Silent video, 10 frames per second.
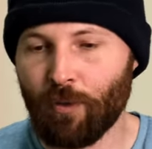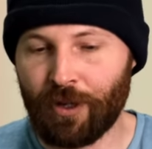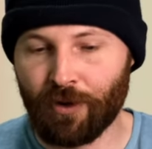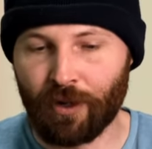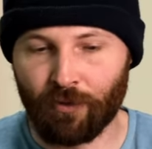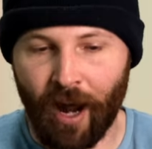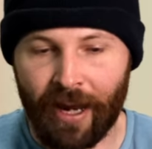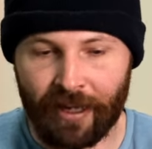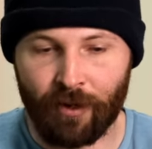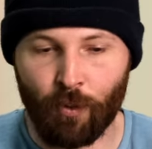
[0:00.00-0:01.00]
when you're in a
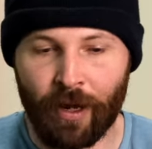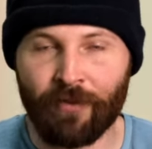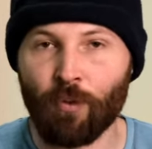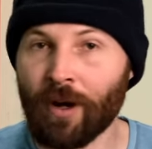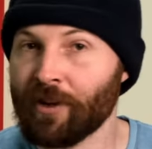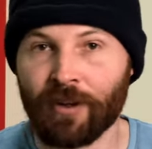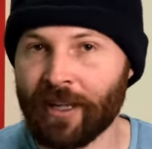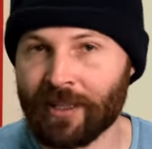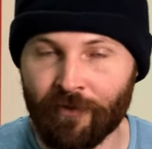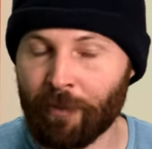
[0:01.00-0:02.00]
riding where the winner
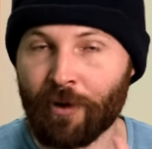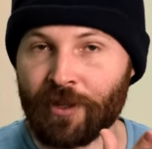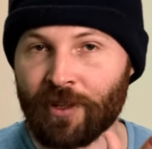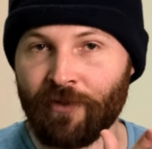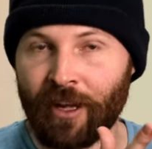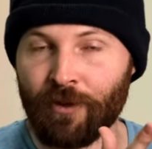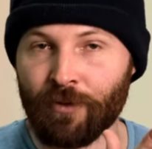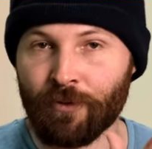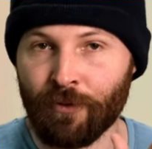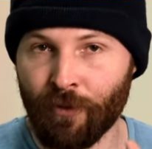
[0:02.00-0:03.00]
isn't the person that
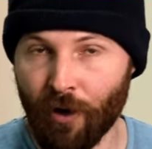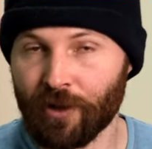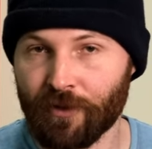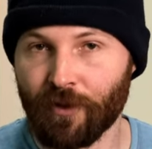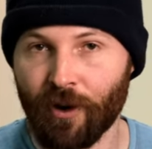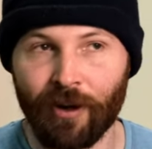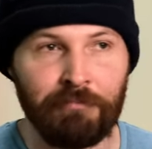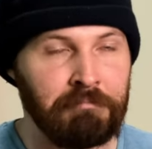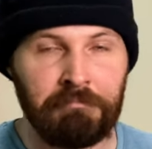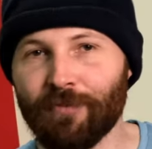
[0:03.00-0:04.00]
you voted for,
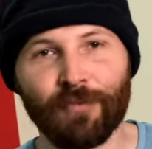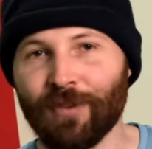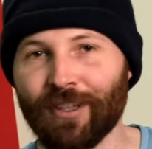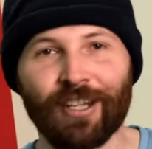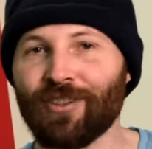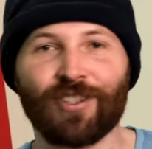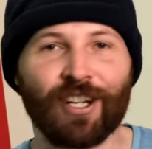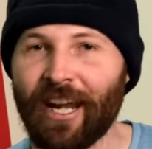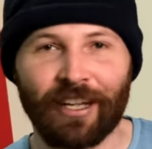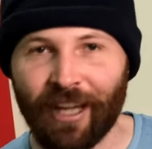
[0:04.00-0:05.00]
like, you're
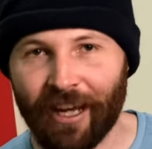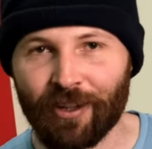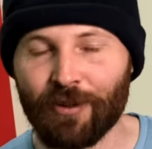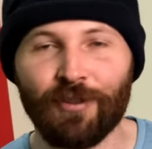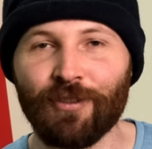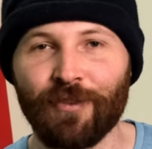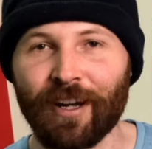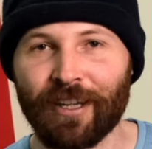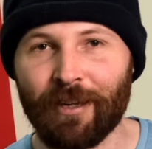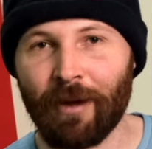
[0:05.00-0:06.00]
shit out of luck. Who do you
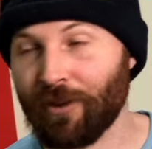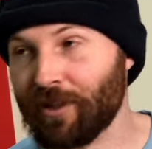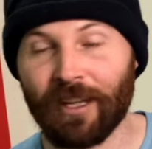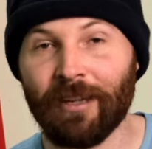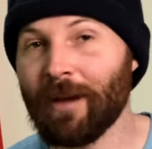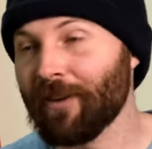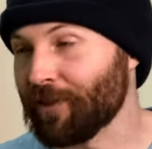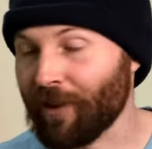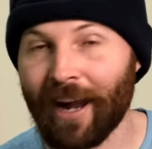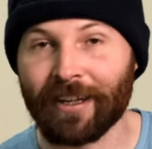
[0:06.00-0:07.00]
fucking email? You can email the
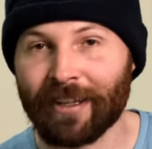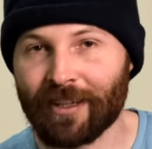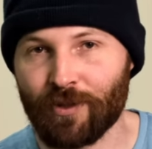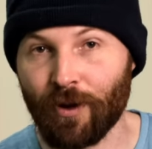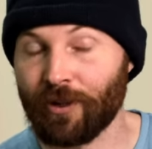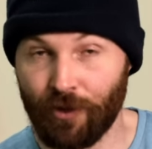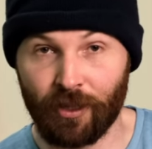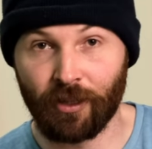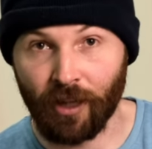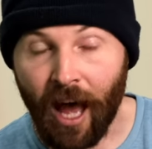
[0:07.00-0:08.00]
riding next door. You
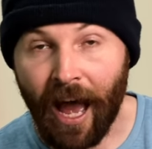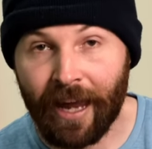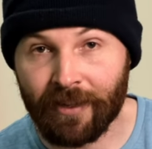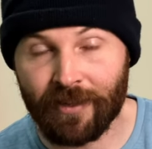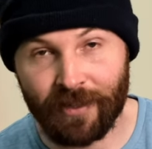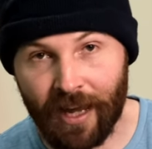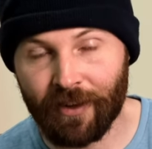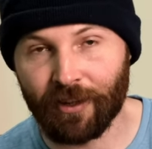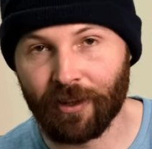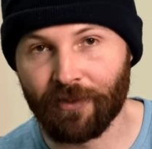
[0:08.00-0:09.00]
can lie and say that
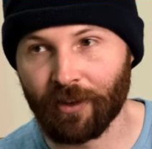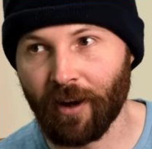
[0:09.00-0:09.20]
you're in the